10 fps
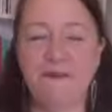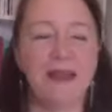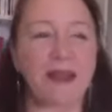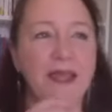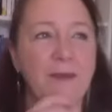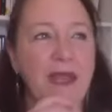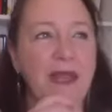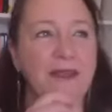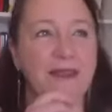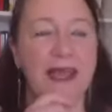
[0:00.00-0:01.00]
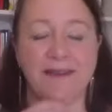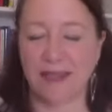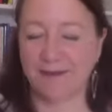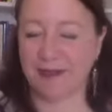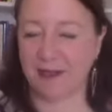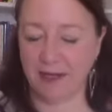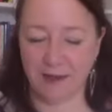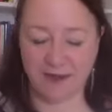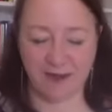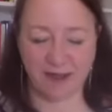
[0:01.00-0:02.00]
feel like, I mean, because yes, absolutely,
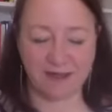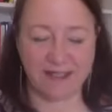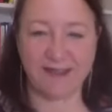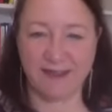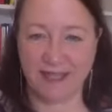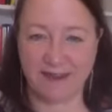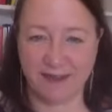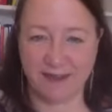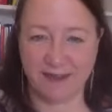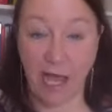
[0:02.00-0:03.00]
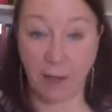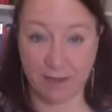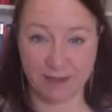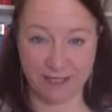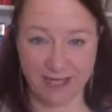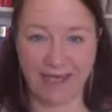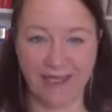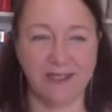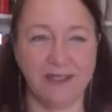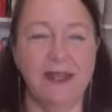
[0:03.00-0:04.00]
it's, it's consistency, isn't it, that helps us
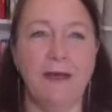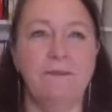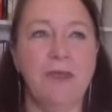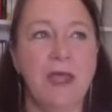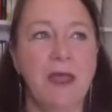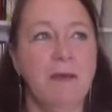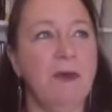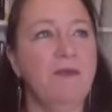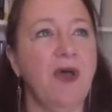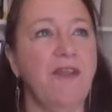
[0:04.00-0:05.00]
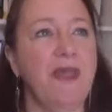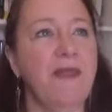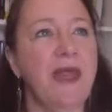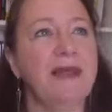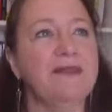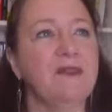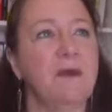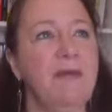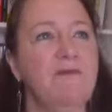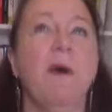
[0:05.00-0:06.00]
change. And um, But I think that gets
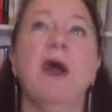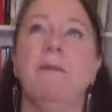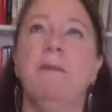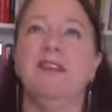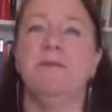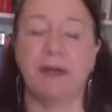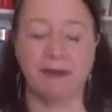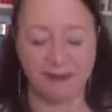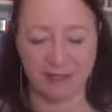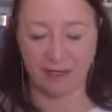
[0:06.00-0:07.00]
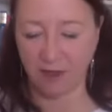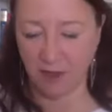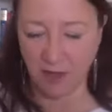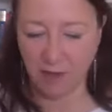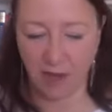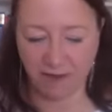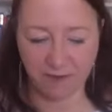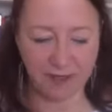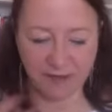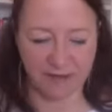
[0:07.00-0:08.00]
to, I mean, from my experience, I don't know, you, you might
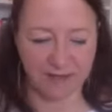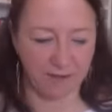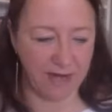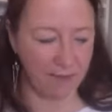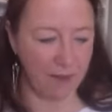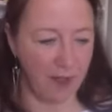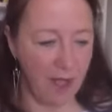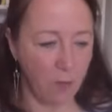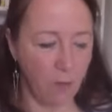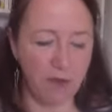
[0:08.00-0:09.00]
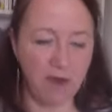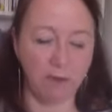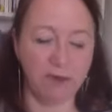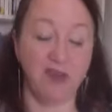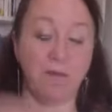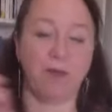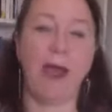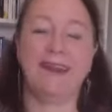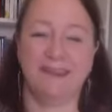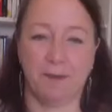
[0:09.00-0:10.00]
experience this differently, but one, once you
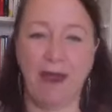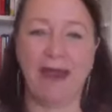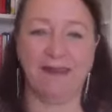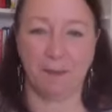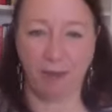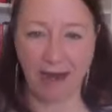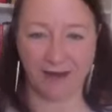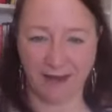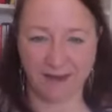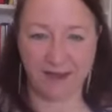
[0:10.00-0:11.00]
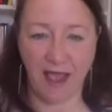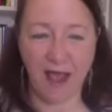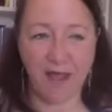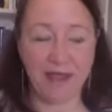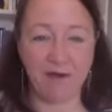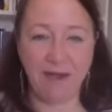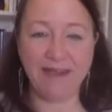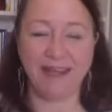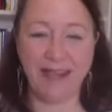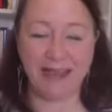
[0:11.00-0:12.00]
practice and practice and practice, there
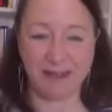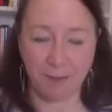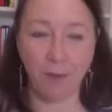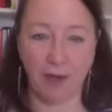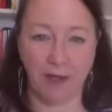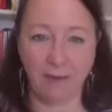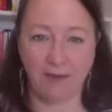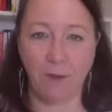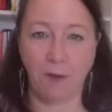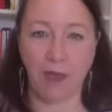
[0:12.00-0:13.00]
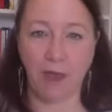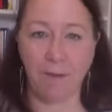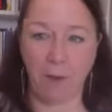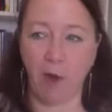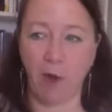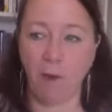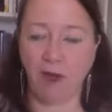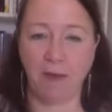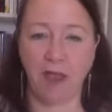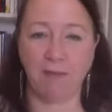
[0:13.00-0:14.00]
eventually gets a point, like you were talking about, where it
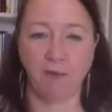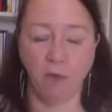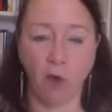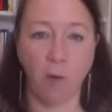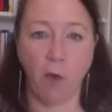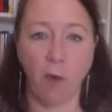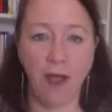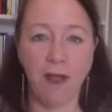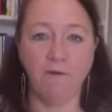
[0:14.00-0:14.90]
almost becomes normal